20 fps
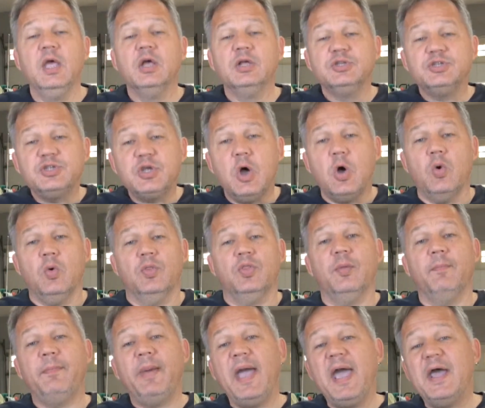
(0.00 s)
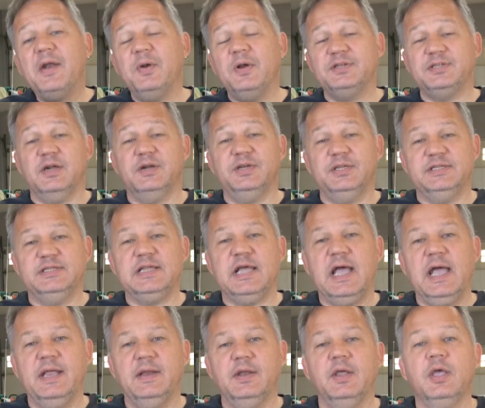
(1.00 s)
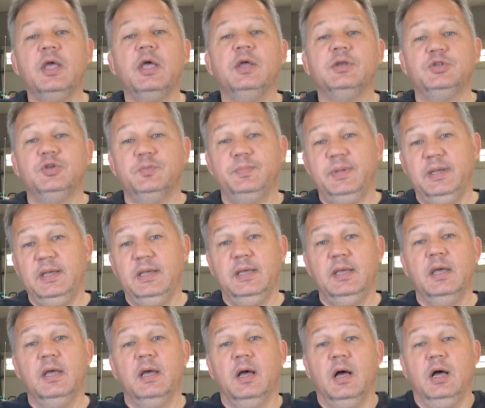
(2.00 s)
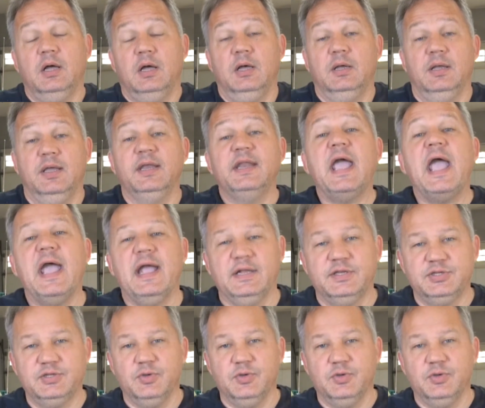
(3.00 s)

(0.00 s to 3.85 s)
So the batteries are designed to be enhanced.